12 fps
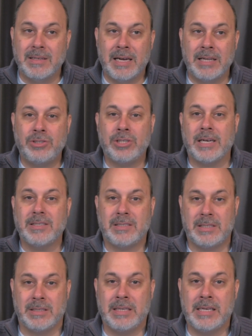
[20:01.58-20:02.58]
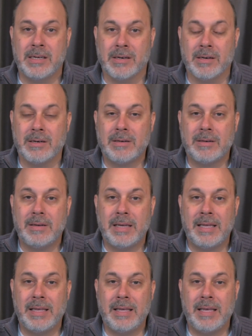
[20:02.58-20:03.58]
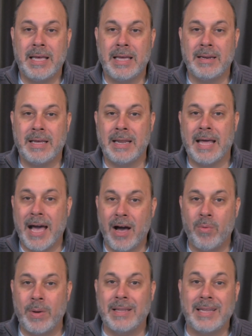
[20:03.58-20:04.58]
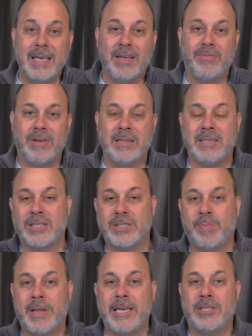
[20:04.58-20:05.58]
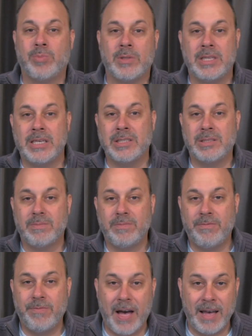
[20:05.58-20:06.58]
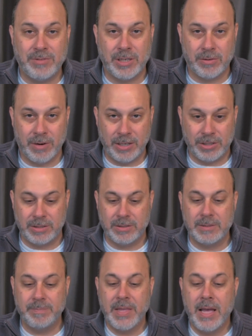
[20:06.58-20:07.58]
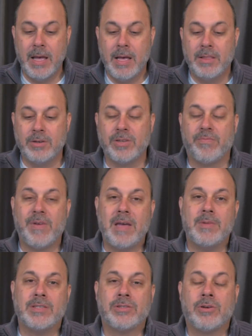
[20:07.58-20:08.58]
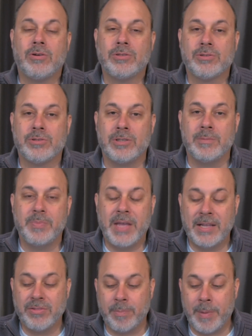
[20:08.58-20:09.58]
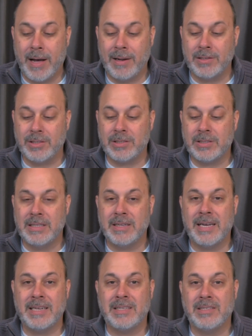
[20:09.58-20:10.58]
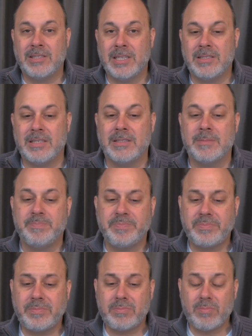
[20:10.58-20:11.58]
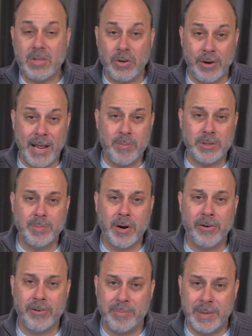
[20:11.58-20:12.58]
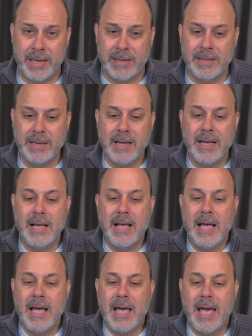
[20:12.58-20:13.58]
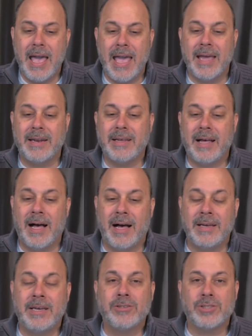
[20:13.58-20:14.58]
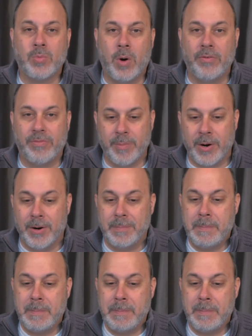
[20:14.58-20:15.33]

adjusted here in, in how we live in this place with these five generations. There's a famous cultural anthropologist in the 1960s. Her name was Margaret Mead. And uh, here's a quote from her.